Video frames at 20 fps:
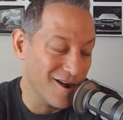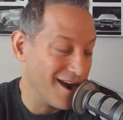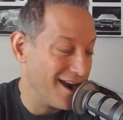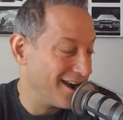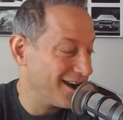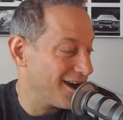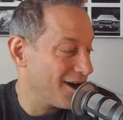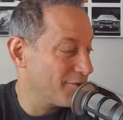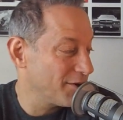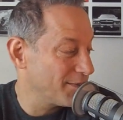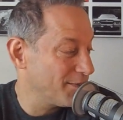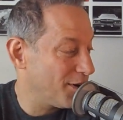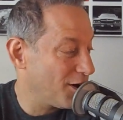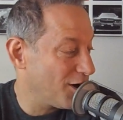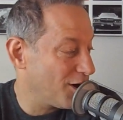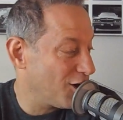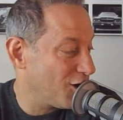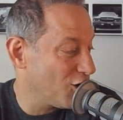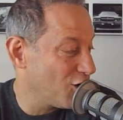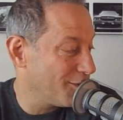All right, I'm with
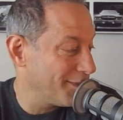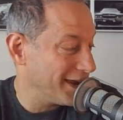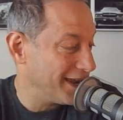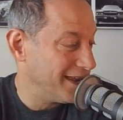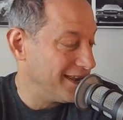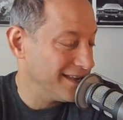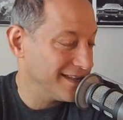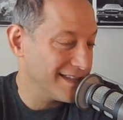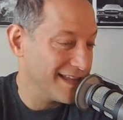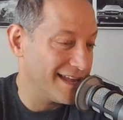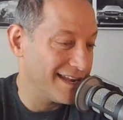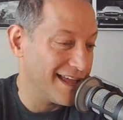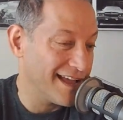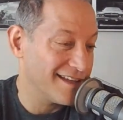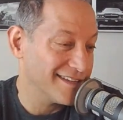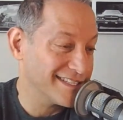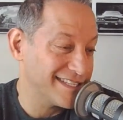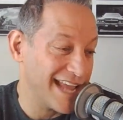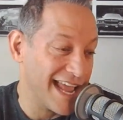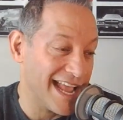Paul Halme. And
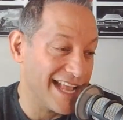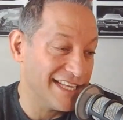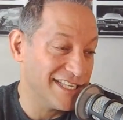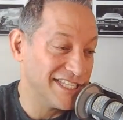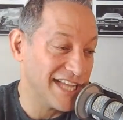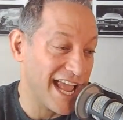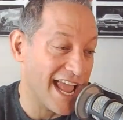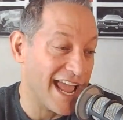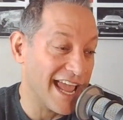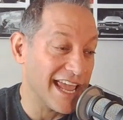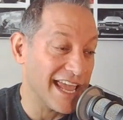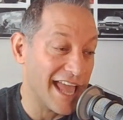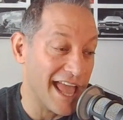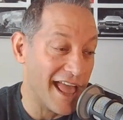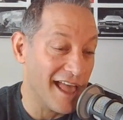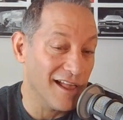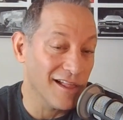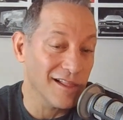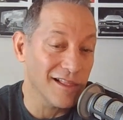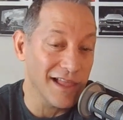that's H A
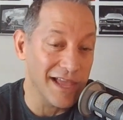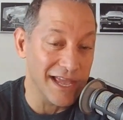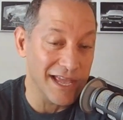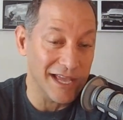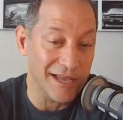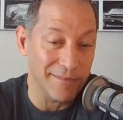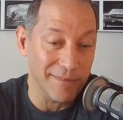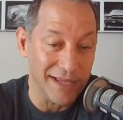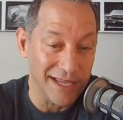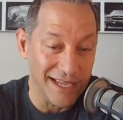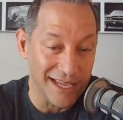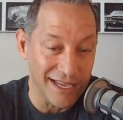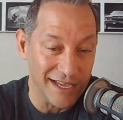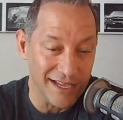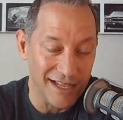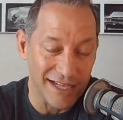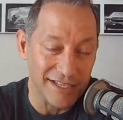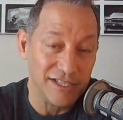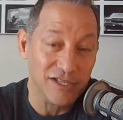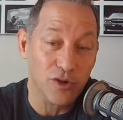L M E.
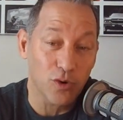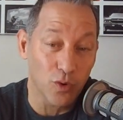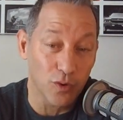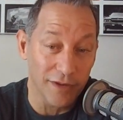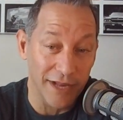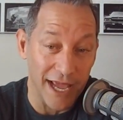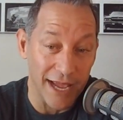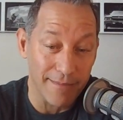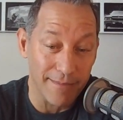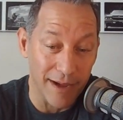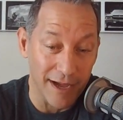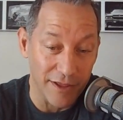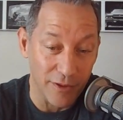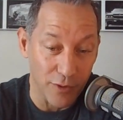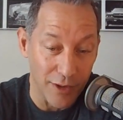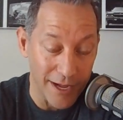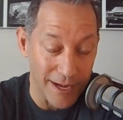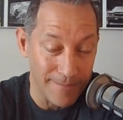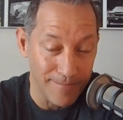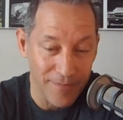That's a cool name, by the
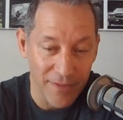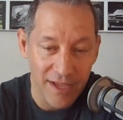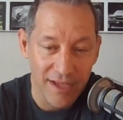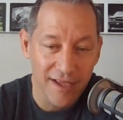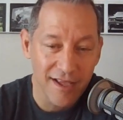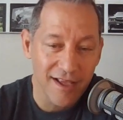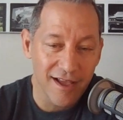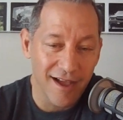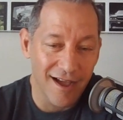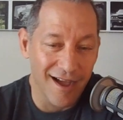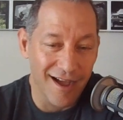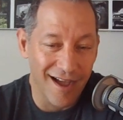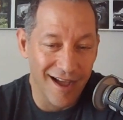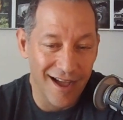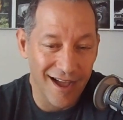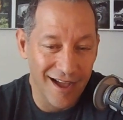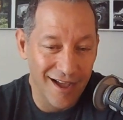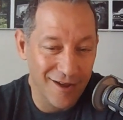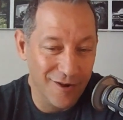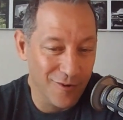way.
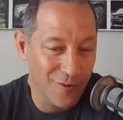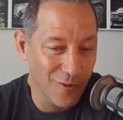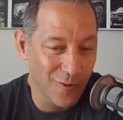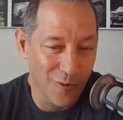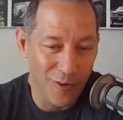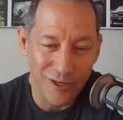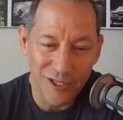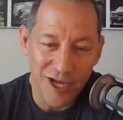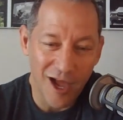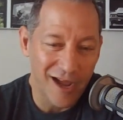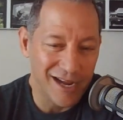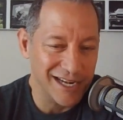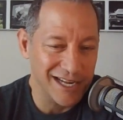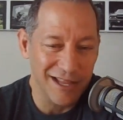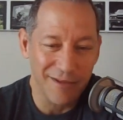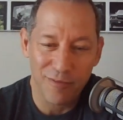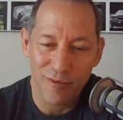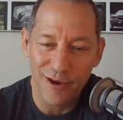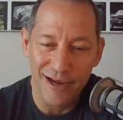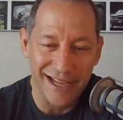Uh, we're talking
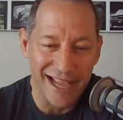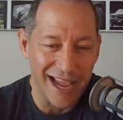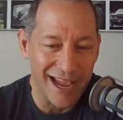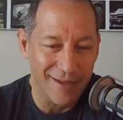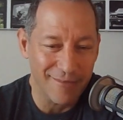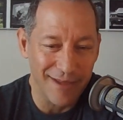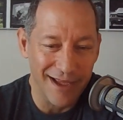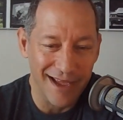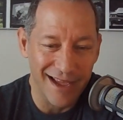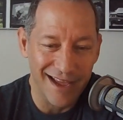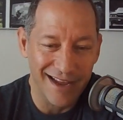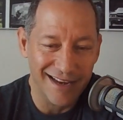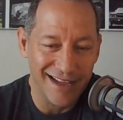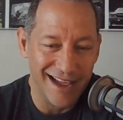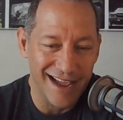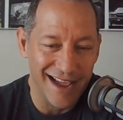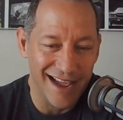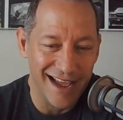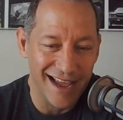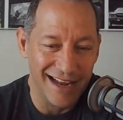in the pregame, man,
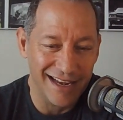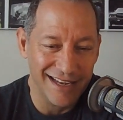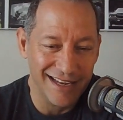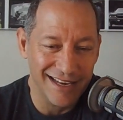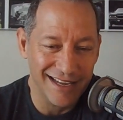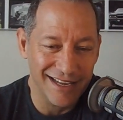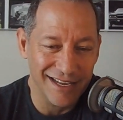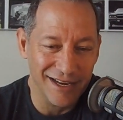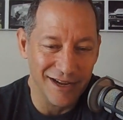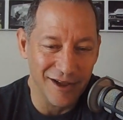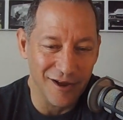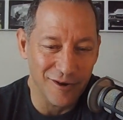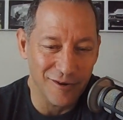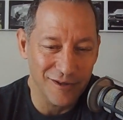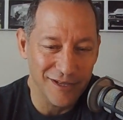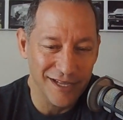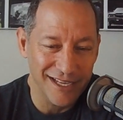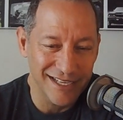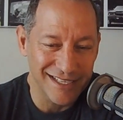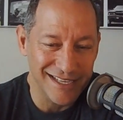and you
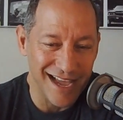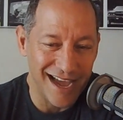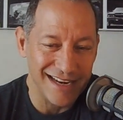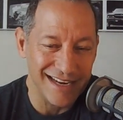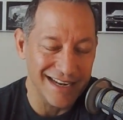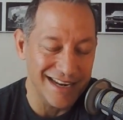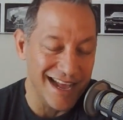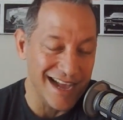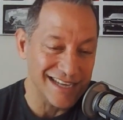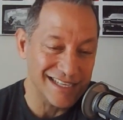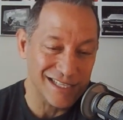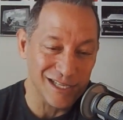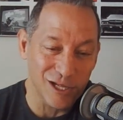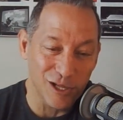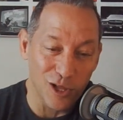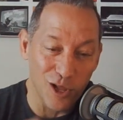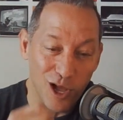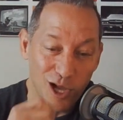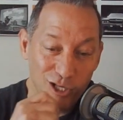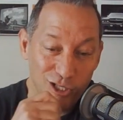know he's got a nice
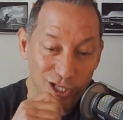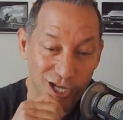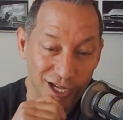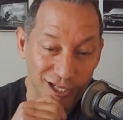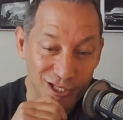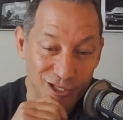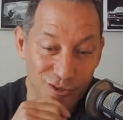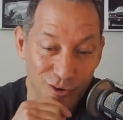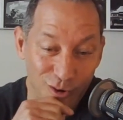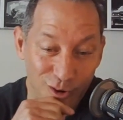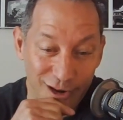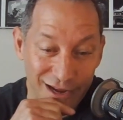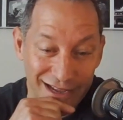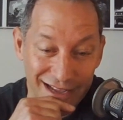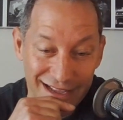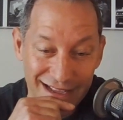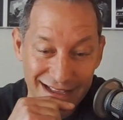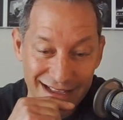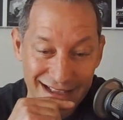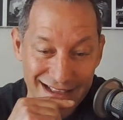little long shot
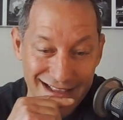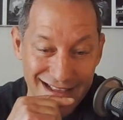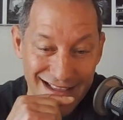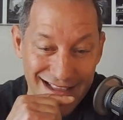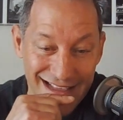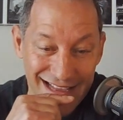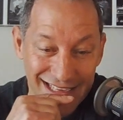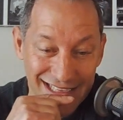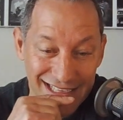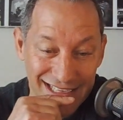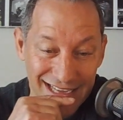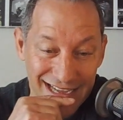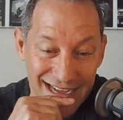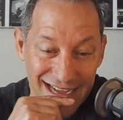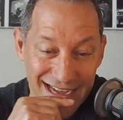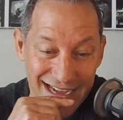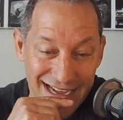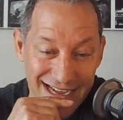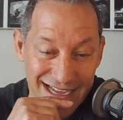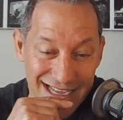story. He's
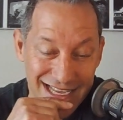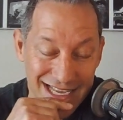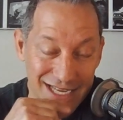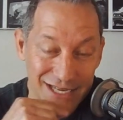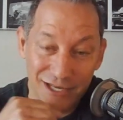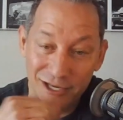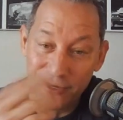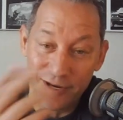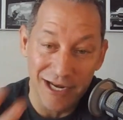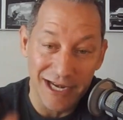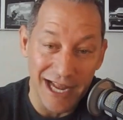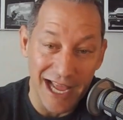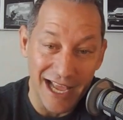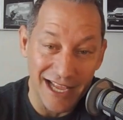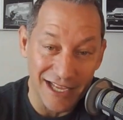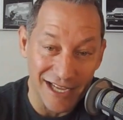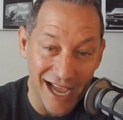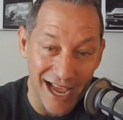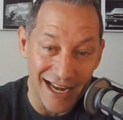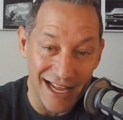uh, you're in
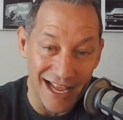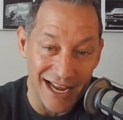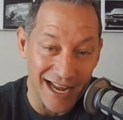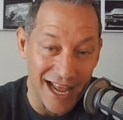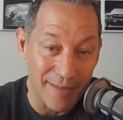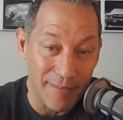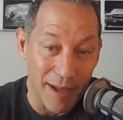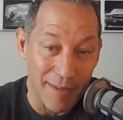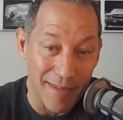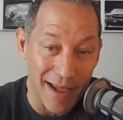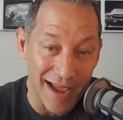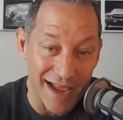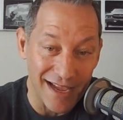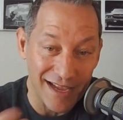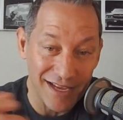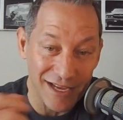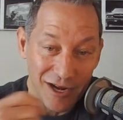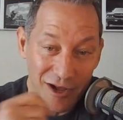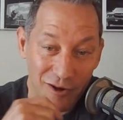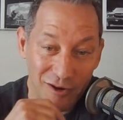you got an
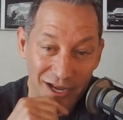MMA you